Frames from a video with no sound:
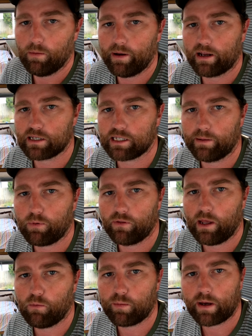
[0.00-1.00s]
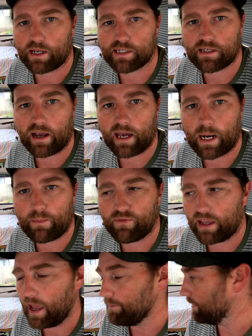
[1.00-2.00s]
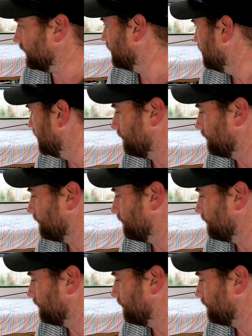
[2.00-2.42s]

be able to sleep on there, we'll be able to suck it up for camping,